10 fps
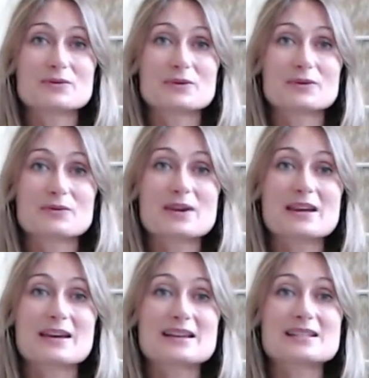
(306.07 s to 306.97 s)
You know, we
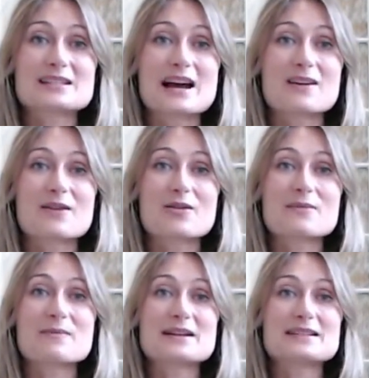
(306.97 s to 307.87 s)
can get stuck on the
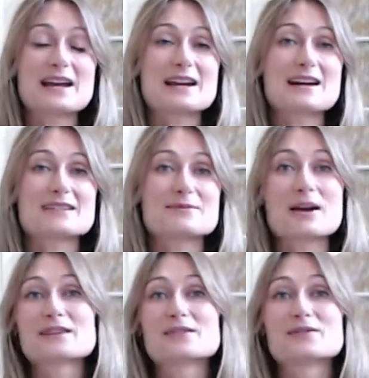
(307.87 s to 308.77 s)
mundane
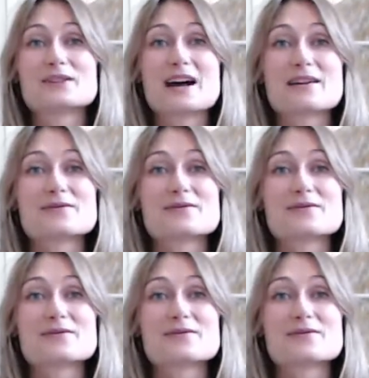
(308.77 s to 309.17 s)
aspects of life.